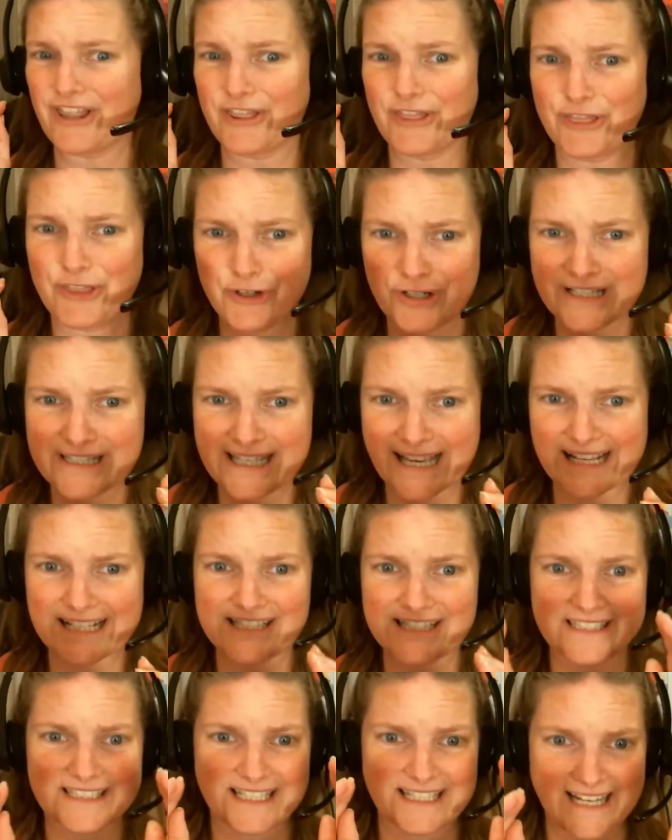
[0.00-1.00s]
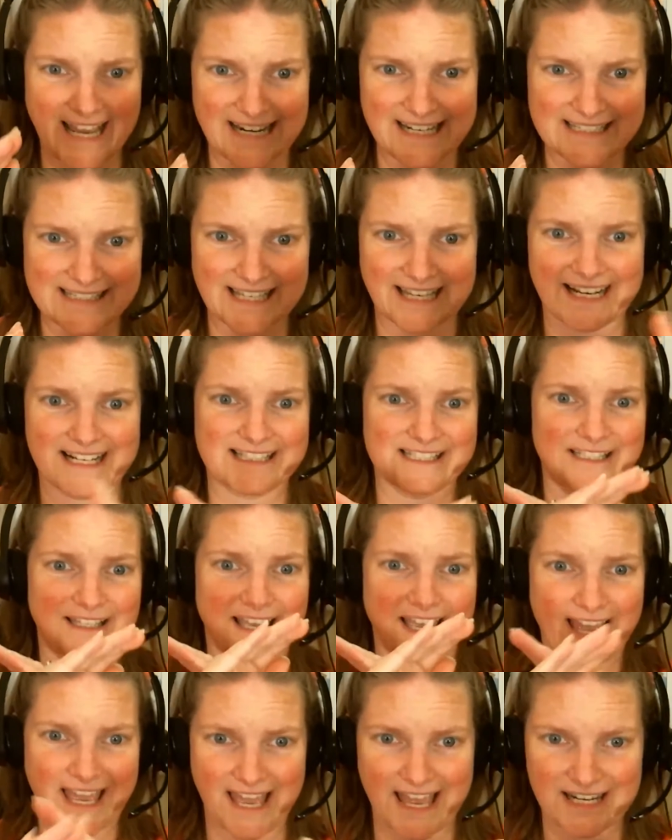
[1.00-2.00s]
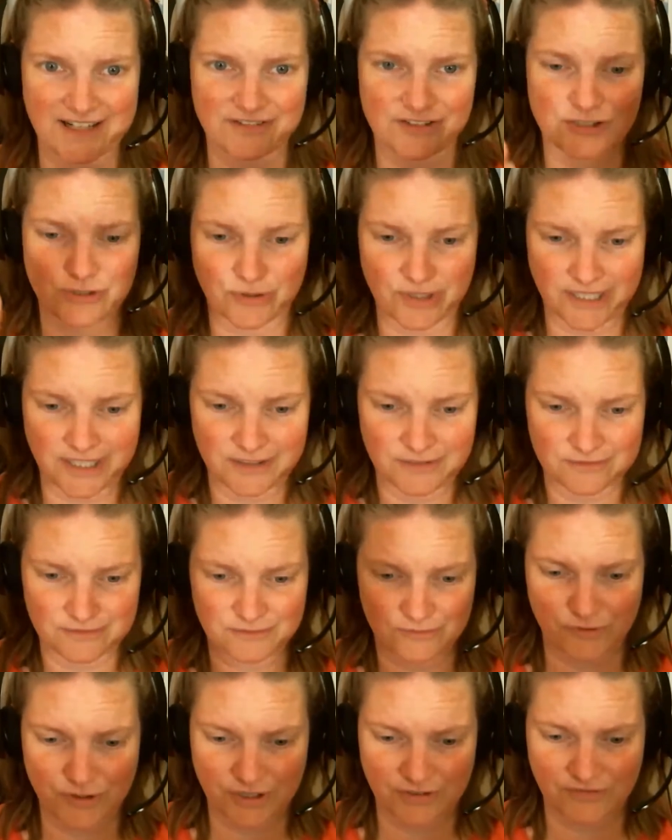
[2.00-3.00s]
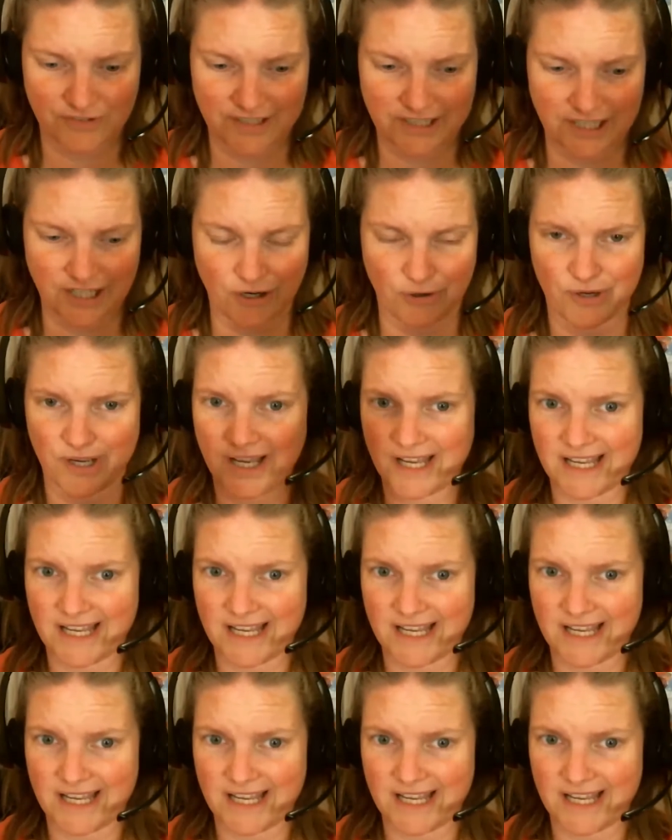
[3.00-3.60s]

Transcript: 30 seconds to 90 seconds, end of story for your video.